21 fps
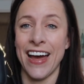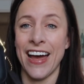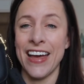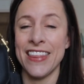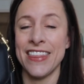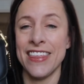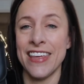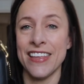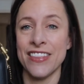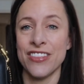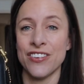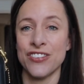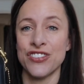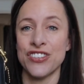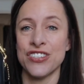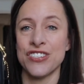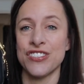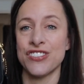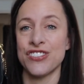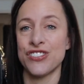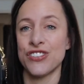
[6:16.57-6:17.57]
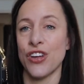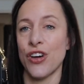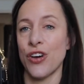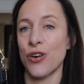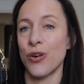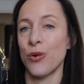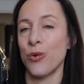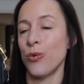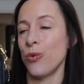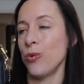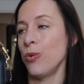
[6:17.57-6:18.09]
I think they're just
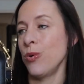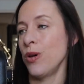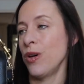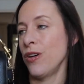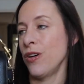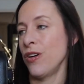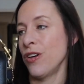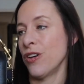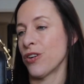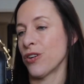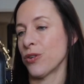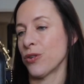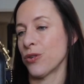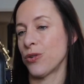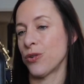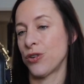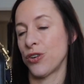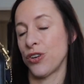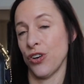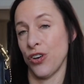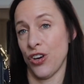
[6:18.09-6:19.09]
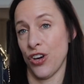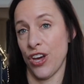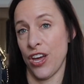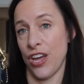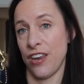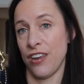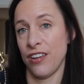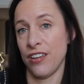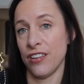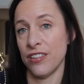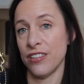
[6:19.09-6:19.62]
so good.